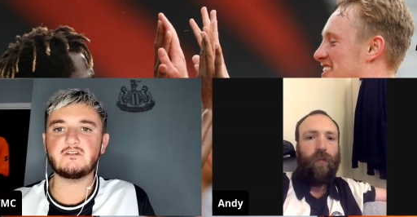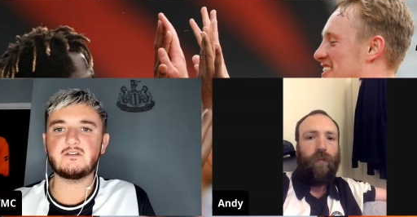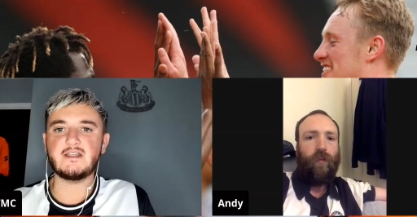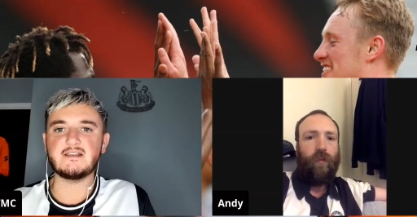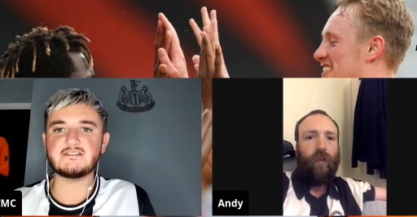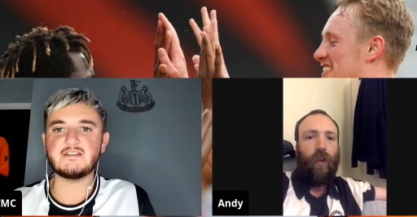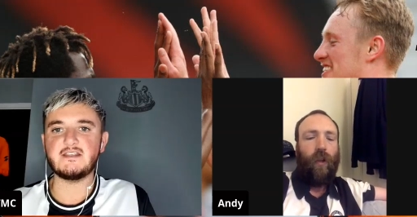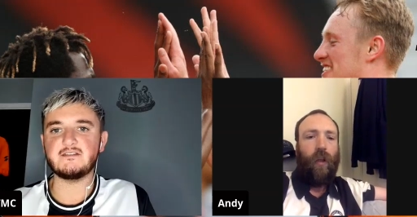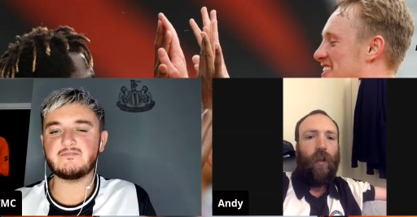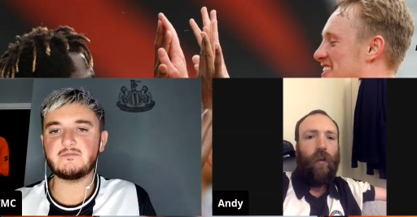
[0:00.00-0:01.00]
Speaker 1: against
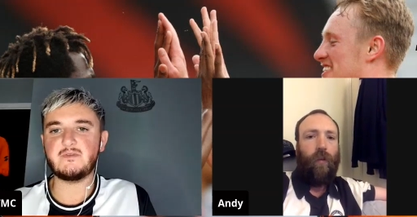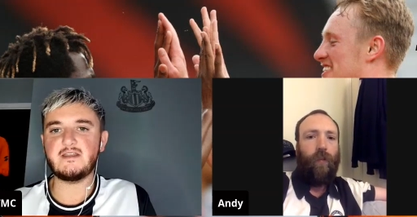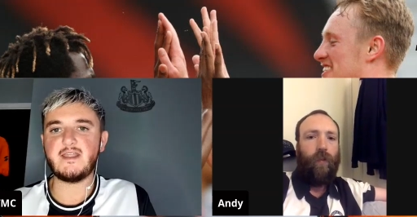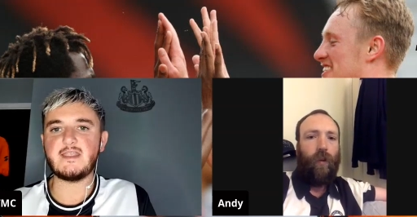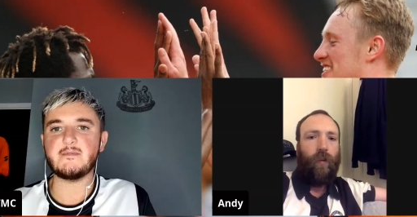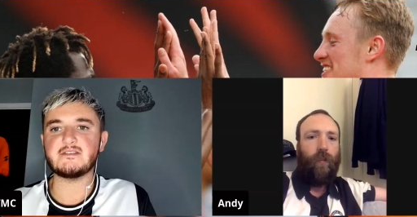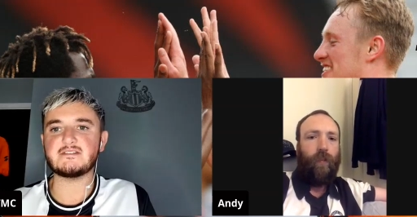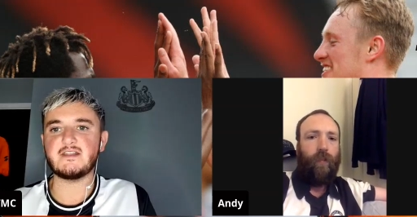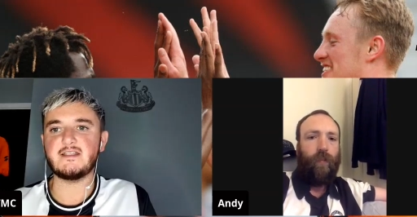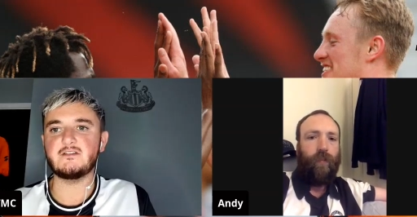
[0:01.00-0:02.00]
City to play 90 minutes
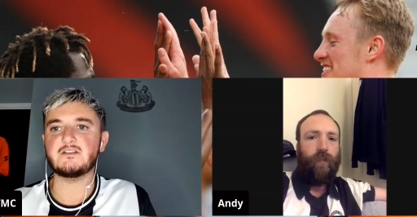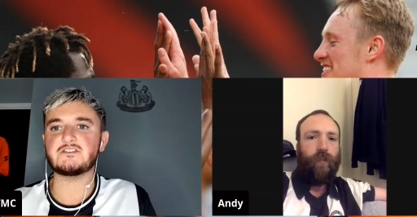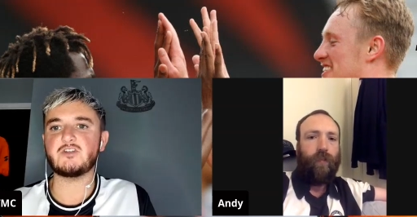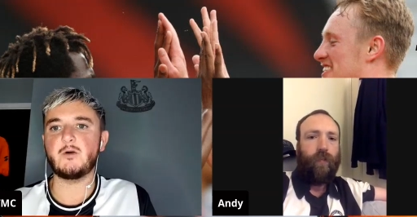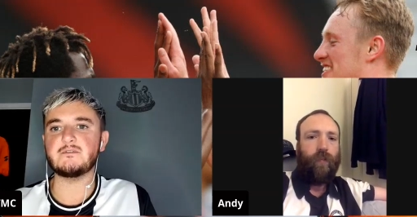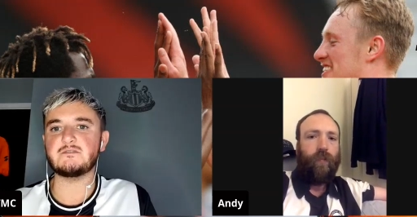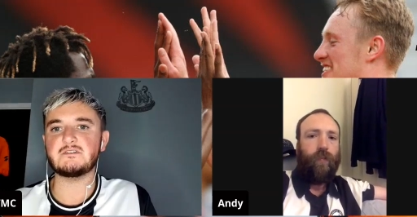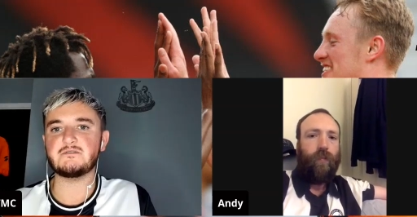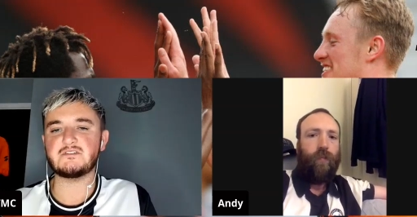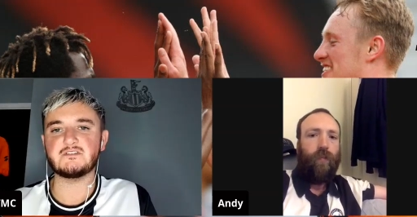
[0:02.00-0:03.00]
tonight and look as sharp as he was.
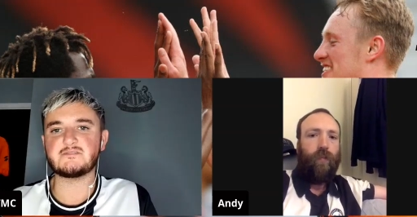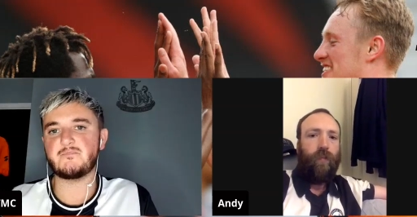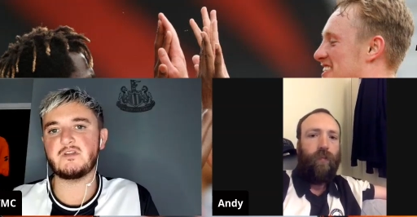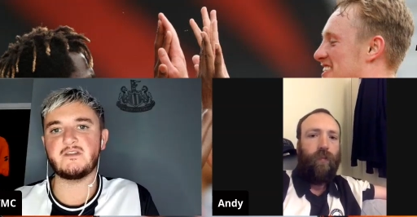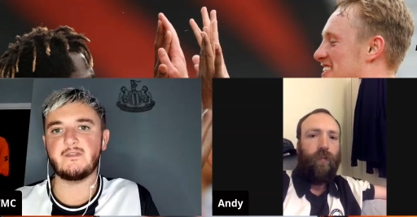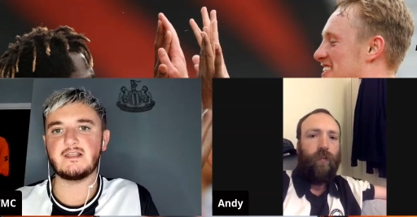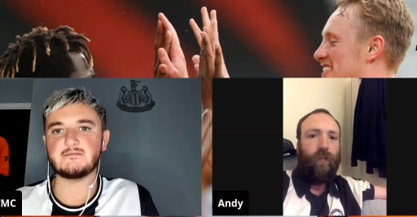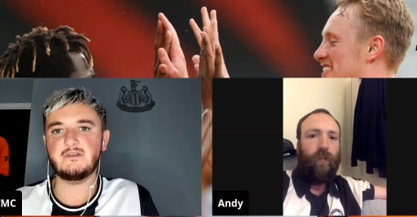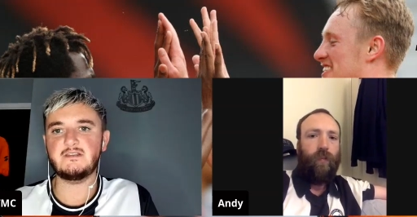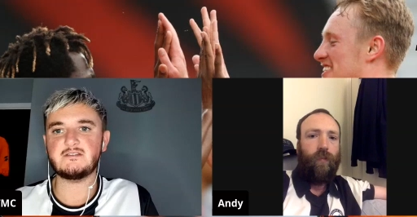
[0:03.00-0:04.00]
He was still sprinting in the last
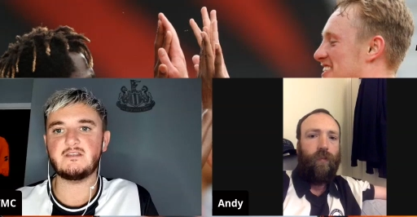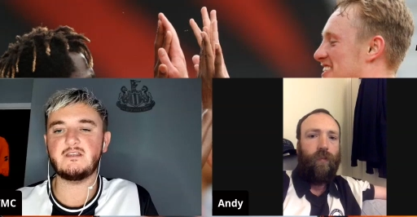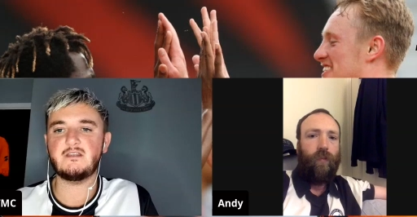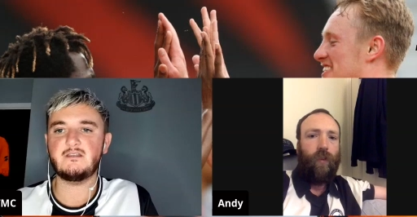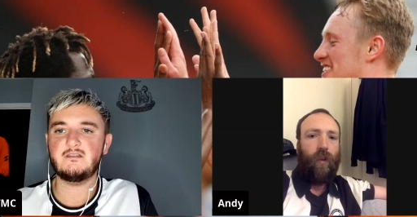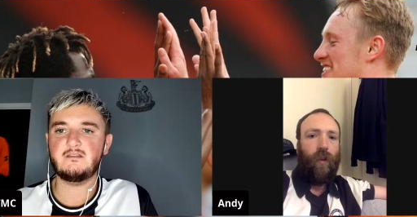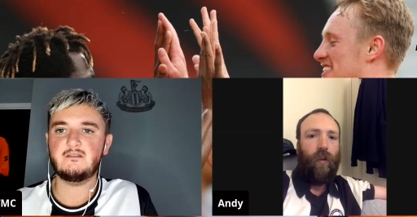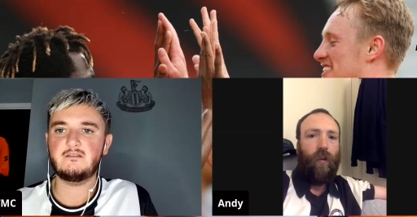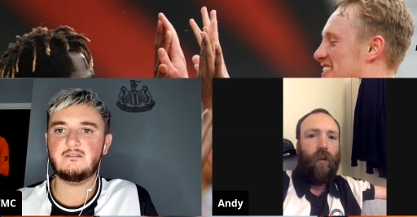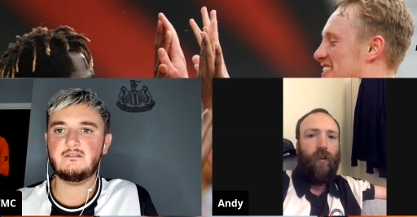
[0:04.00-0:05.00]
minutes.
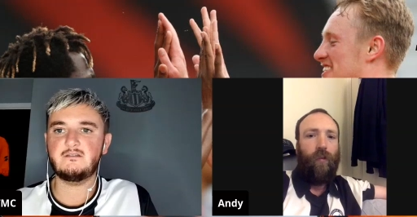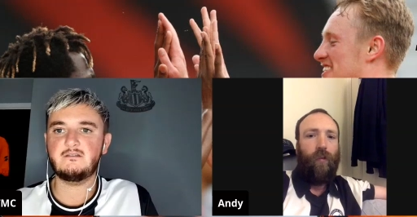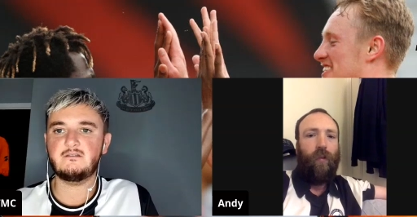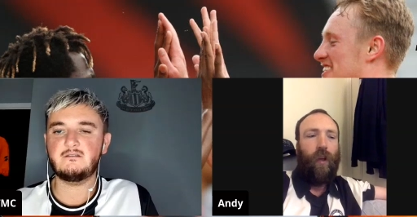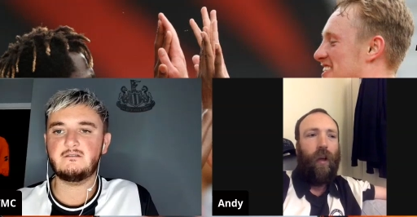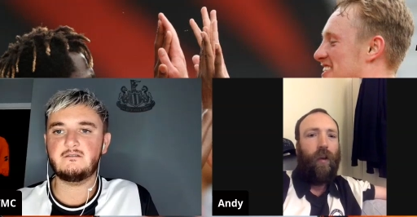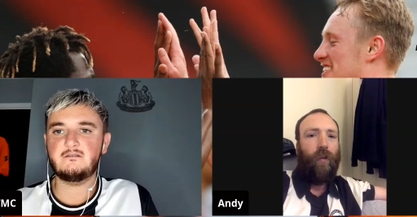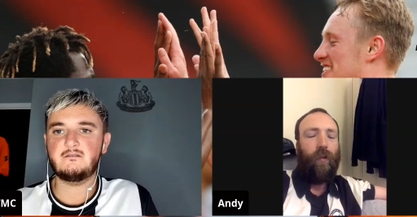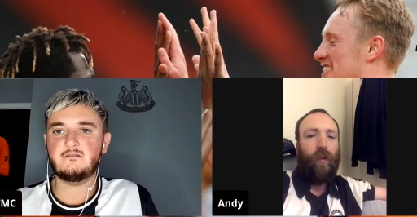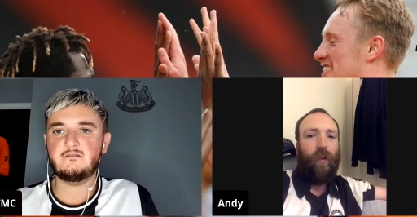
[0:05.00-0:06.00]
Speaker 2: Yeah.
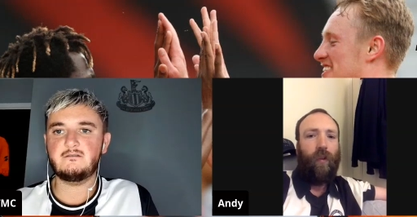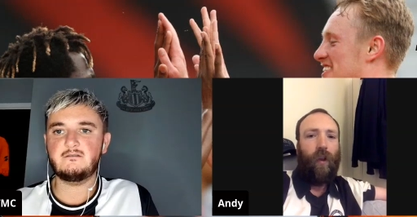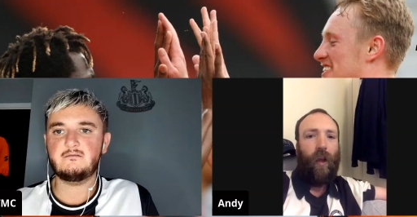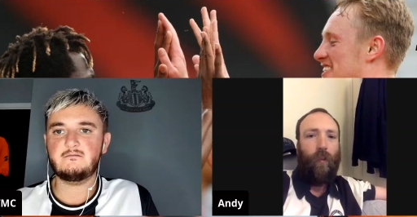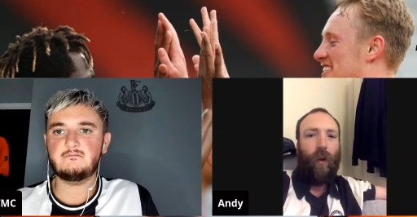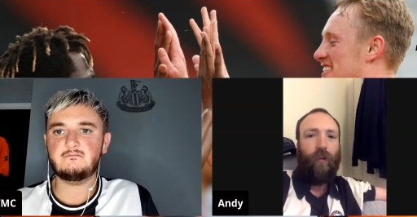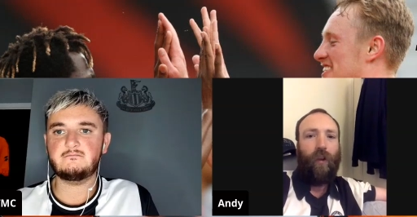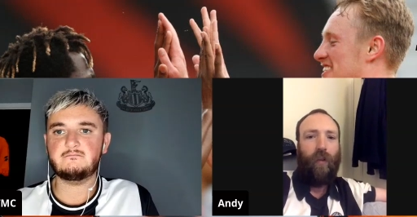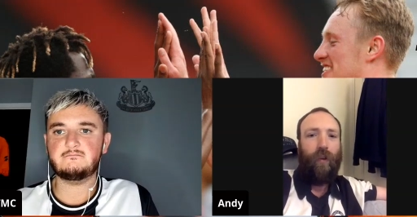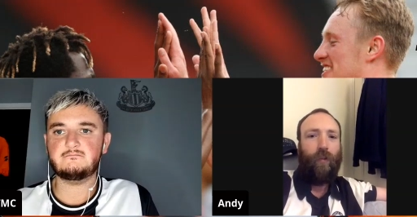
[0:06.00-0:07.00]
Uh, well, a
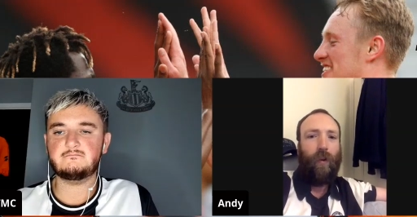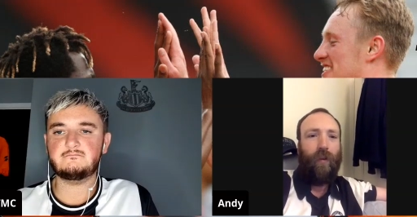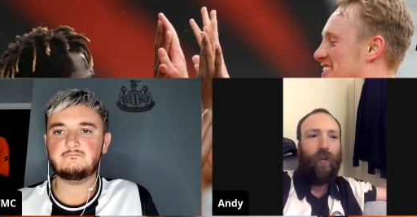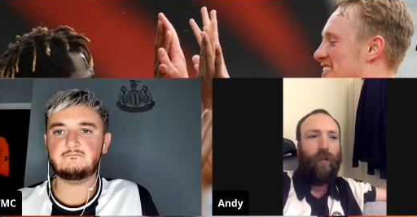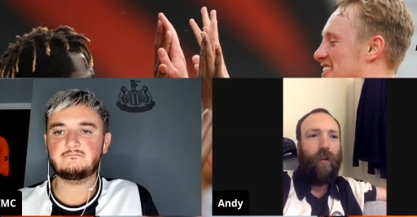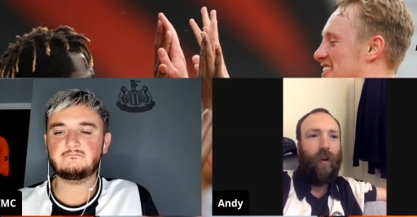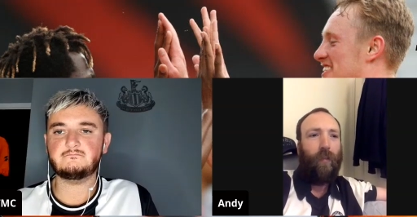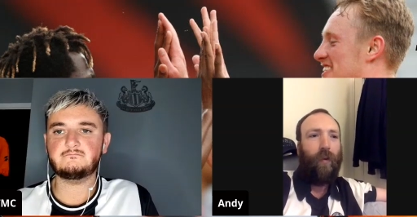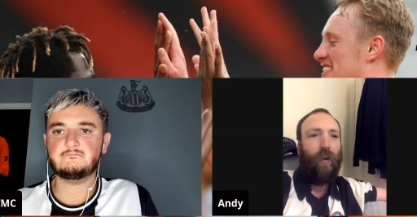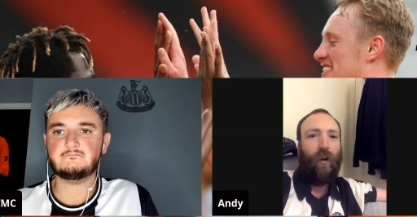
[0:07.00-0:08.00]
Shelvey sprints, it's still a
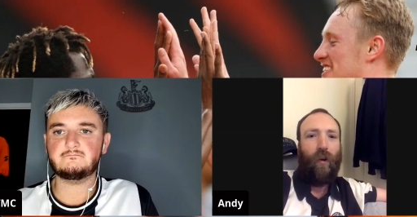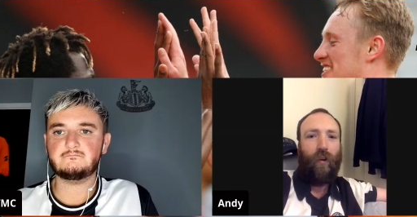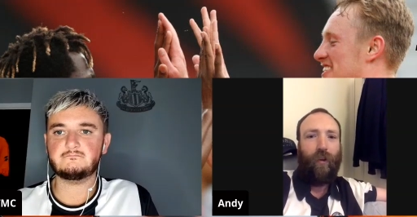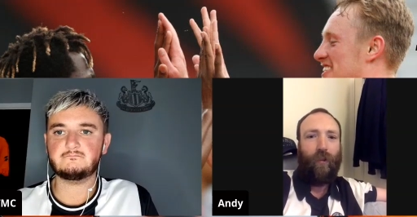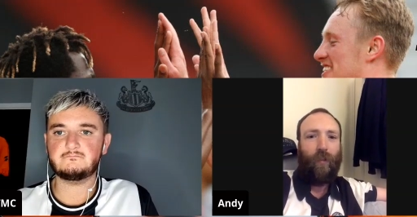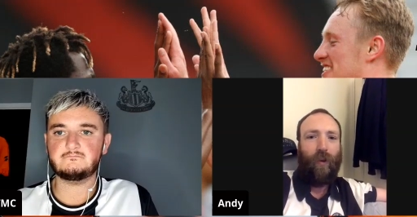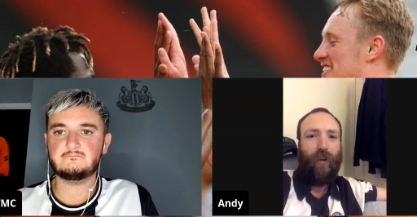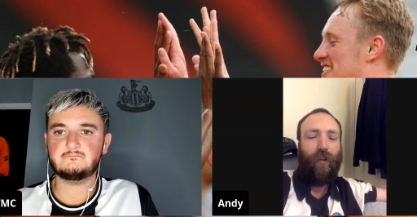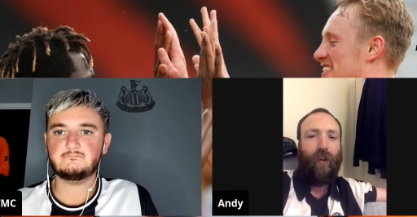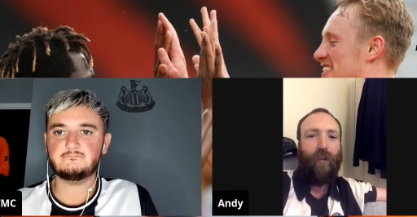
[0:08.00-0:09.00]
bit of a cart horse, but
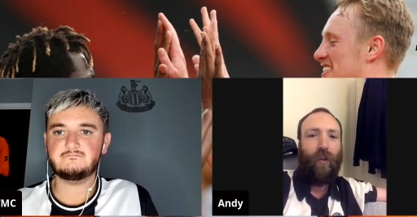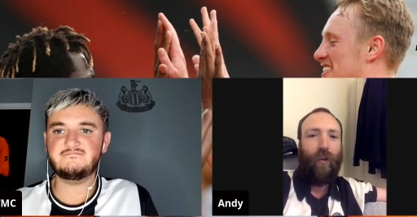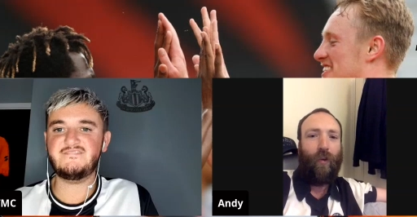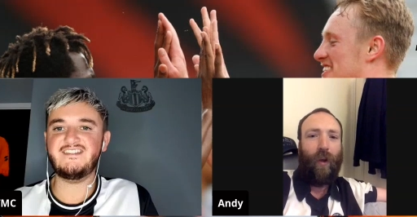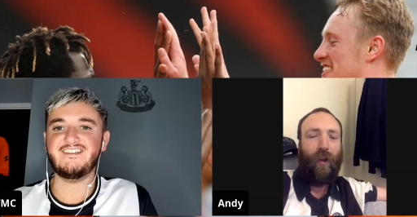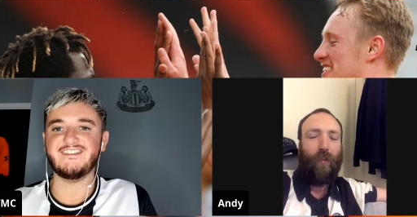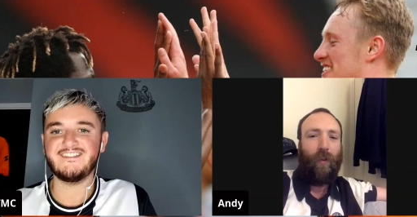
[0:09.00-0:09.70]
he's, he's not the quickest.